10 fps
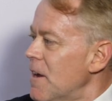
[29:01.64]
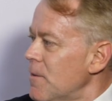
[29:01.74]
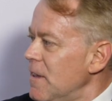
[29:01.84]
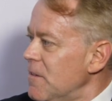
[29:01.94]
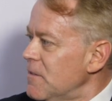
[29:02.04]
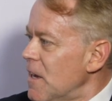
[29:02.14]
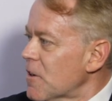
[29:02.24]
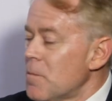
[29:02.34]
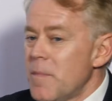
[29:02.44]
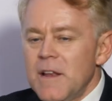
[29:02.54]
How do we lift
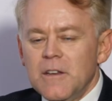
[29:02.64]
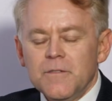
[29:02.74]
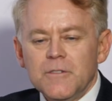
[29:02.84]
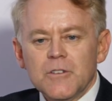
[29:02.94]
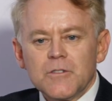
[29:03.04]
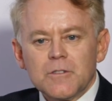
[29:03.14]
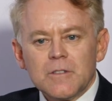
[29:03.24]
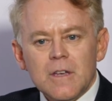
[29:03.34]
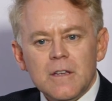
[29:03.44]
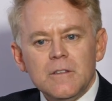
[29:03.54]
our
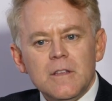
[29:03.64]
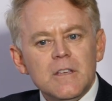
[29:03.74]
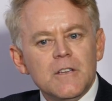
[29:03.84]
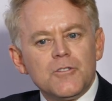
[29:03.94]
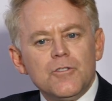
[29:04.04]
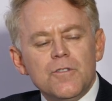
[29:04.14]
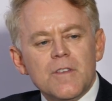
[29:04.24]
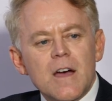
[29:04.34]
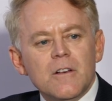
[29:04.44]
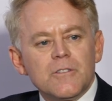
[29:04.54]
competitiveness? In the year
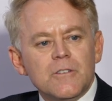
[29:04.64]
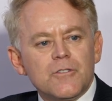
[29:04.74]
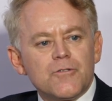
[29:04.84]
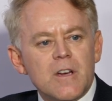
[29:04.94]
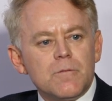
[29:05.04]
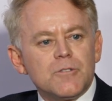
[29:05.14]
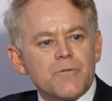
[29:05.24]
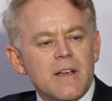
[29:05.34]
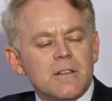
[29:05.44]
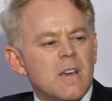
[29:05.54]
2000, Australia
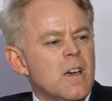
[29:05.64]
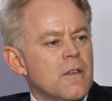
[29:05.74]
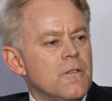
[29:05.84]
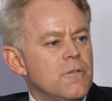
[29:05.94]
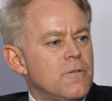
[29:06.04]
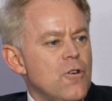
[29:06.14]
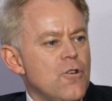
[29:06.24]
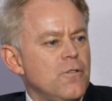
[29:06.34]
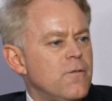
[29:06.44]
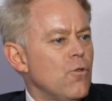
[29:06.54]
was ranked
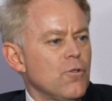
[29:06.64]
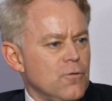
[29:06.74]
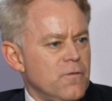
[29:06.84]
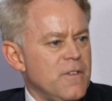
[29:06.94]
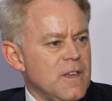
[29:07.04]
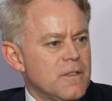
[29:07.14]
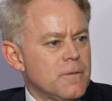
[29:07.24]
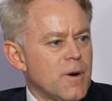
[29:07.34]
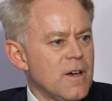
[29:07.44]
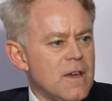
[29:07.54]
third, fourth or fifth
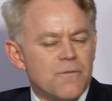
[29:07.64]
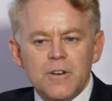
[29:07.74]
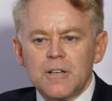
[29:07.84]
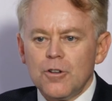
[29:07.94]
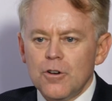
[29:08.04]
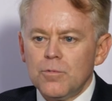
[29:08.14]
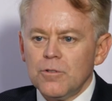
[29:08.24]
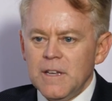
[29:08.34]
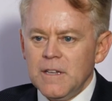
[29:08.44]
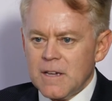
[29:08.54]
by every
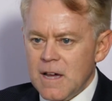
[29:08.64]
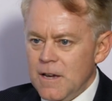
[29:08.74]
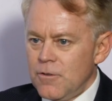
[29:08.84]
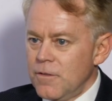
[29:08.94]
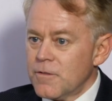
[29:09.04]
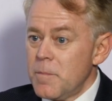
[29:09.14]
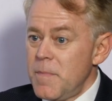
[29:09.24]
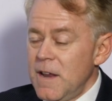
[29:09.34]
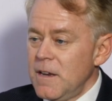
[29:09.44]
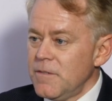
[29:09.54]
global indicator of
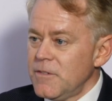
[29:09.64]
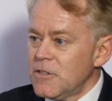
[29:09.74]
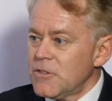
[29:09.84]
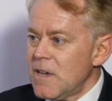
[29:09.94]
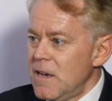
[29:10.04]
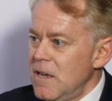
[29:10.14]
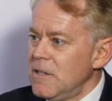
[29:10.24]
competitiveness and